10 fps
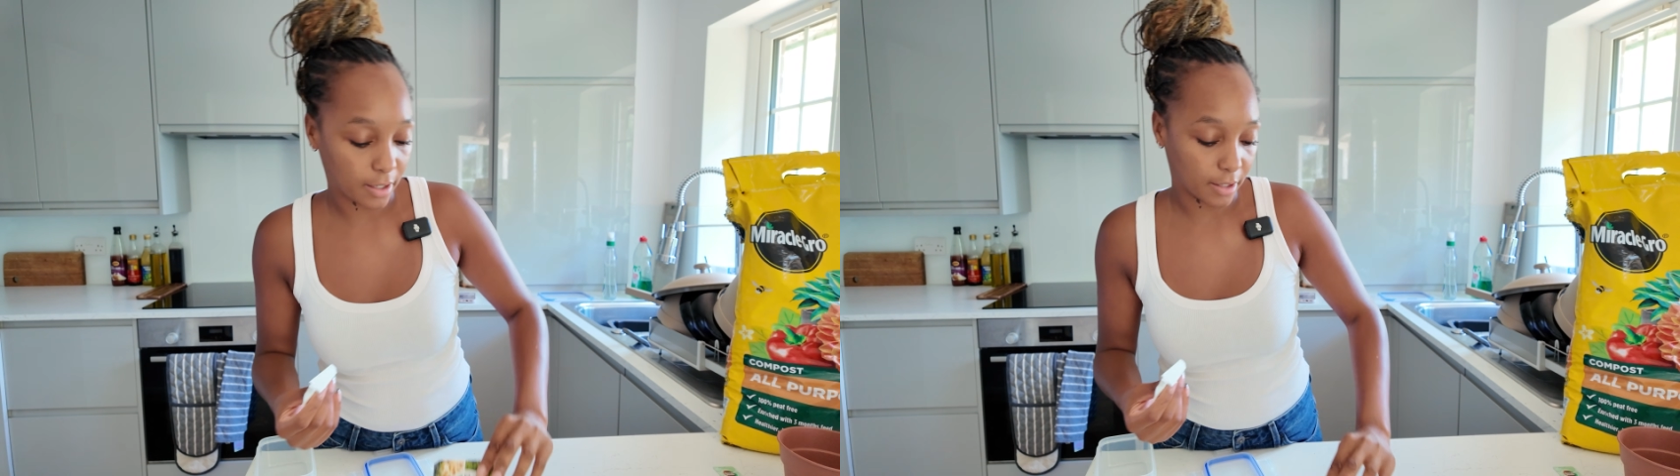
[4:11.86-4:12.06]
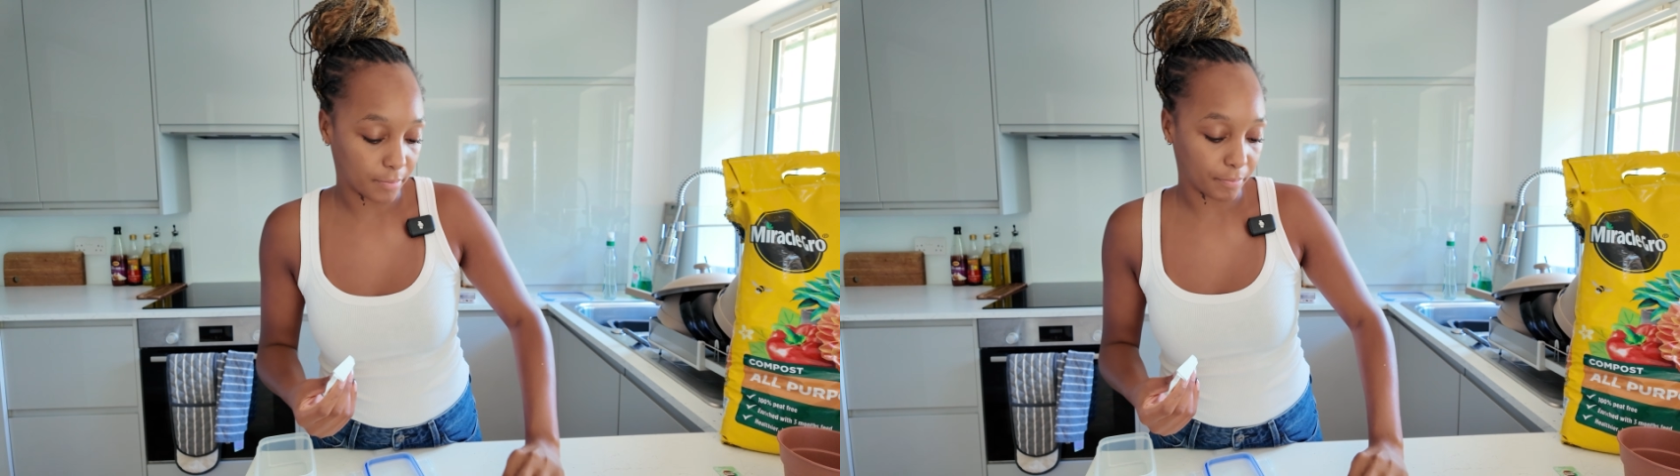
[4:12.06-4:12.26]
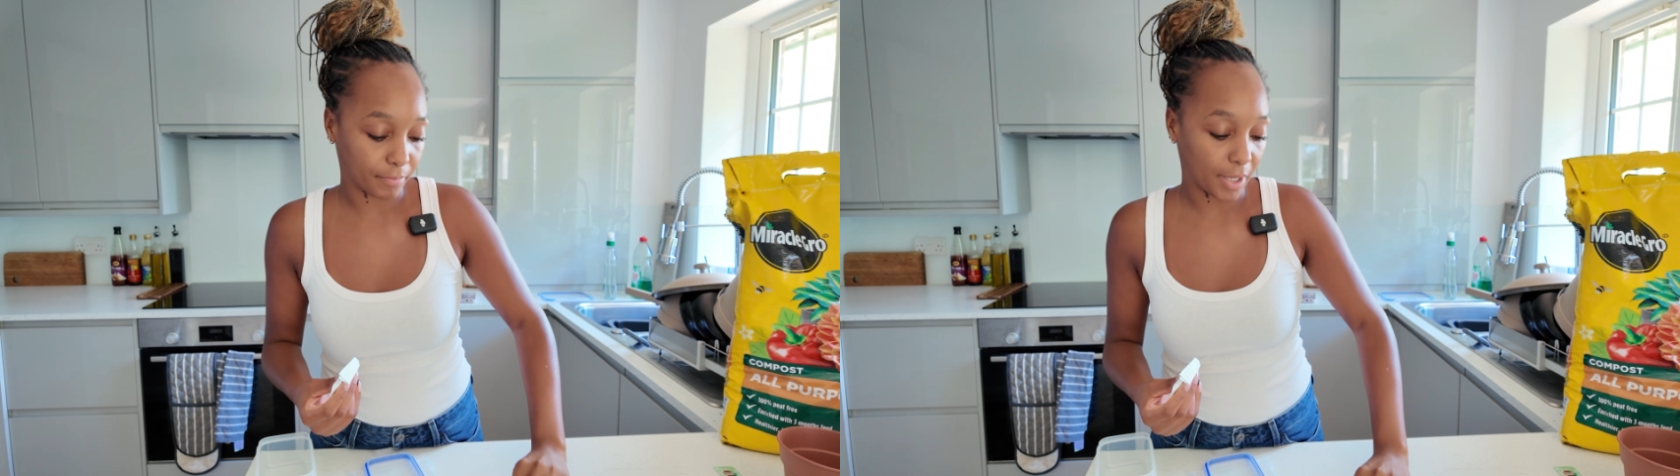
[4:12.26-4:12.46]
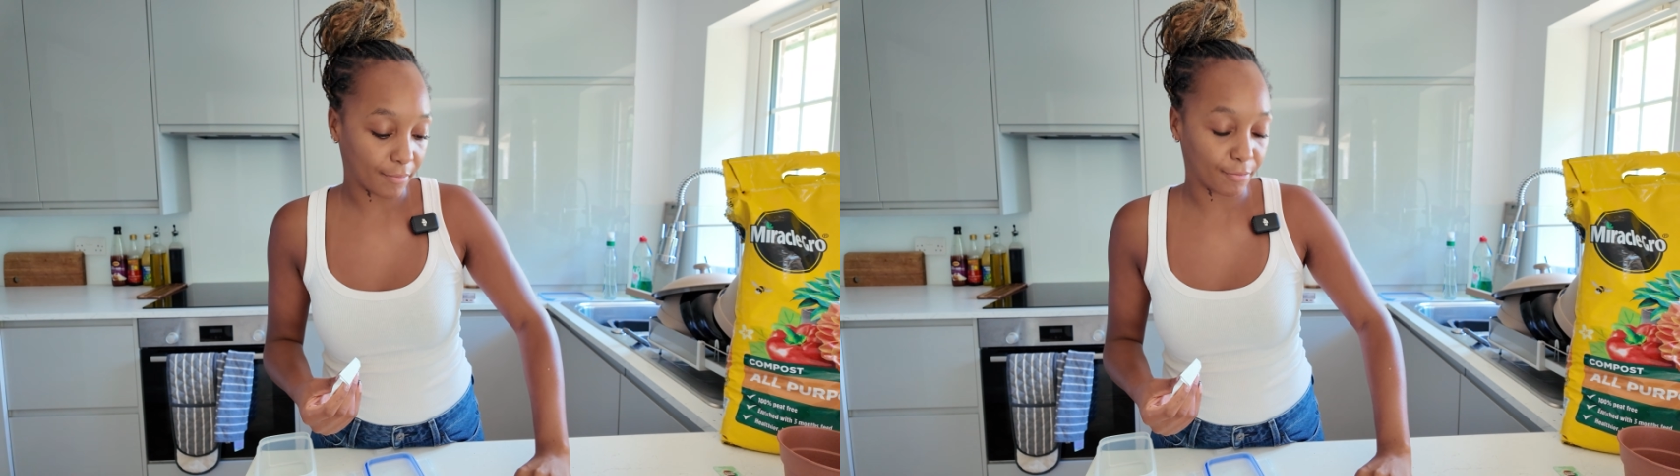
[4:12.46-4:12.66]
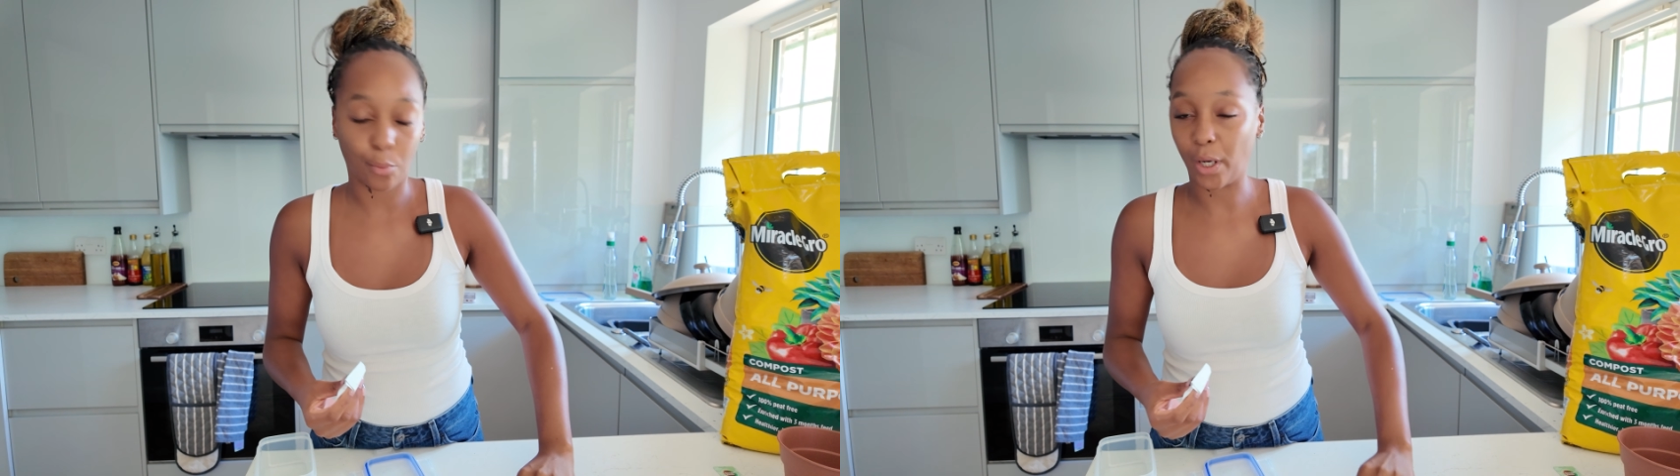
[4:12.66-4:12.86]

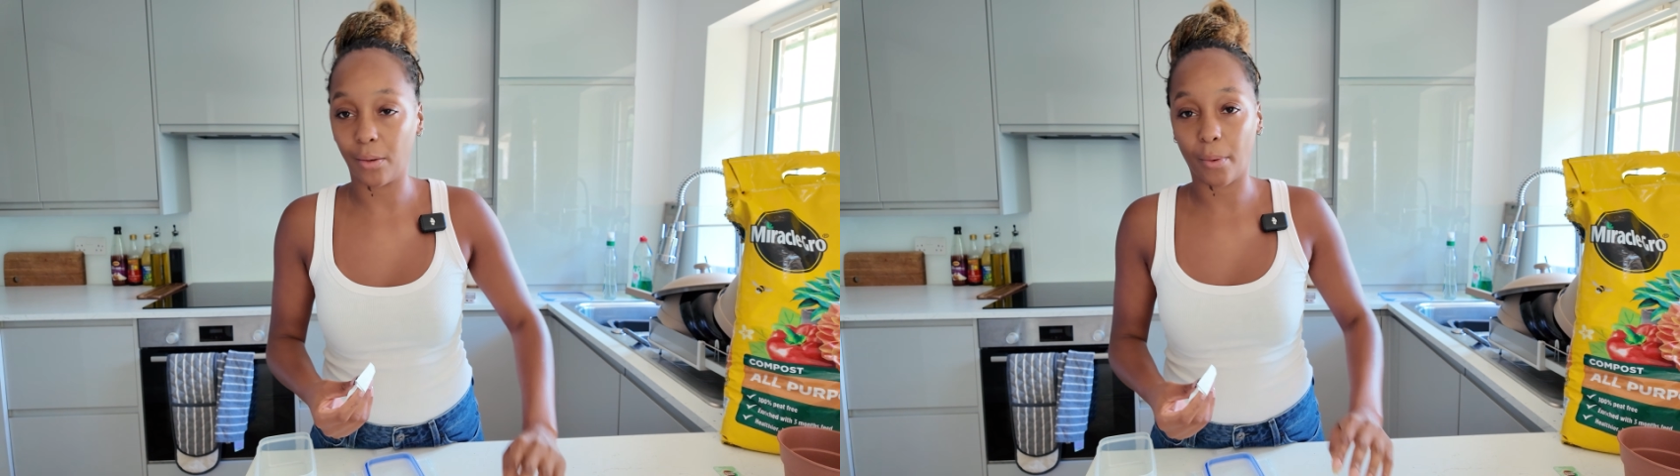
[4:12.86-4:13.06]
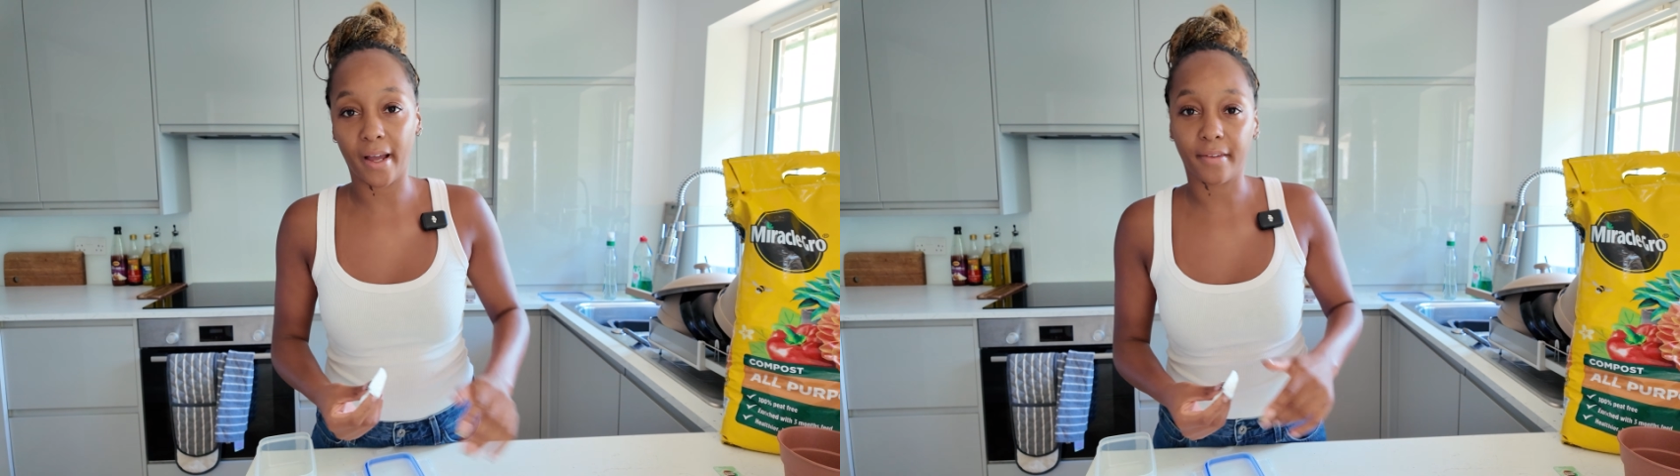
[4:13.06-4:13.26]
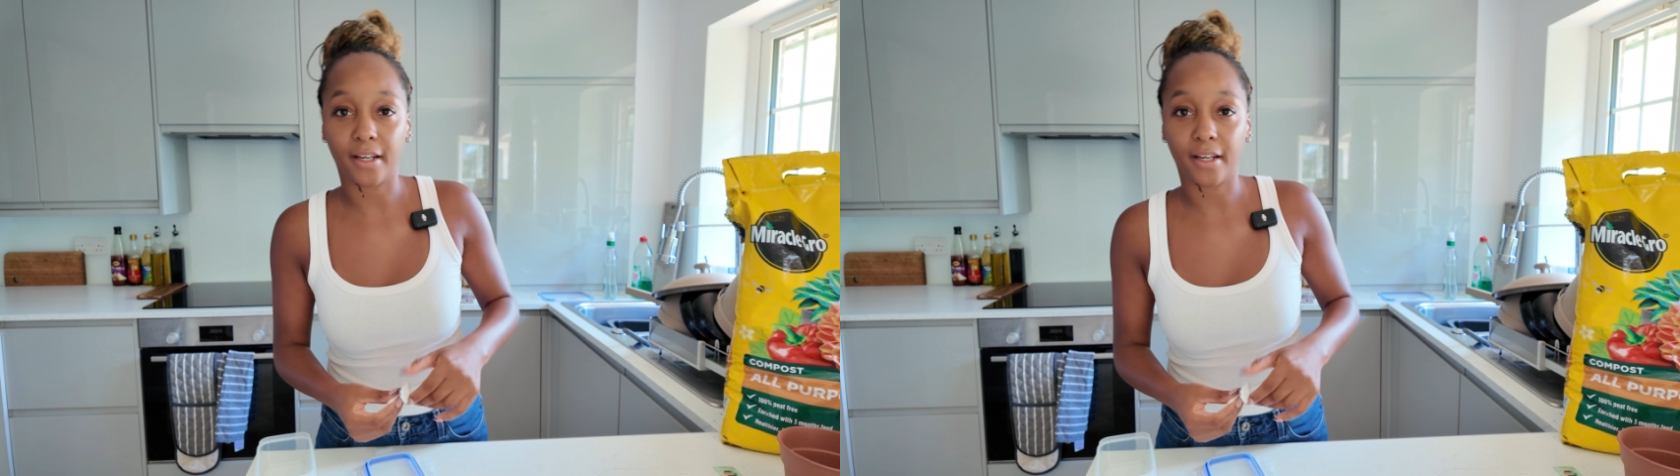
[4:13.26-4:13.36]
I'm well aware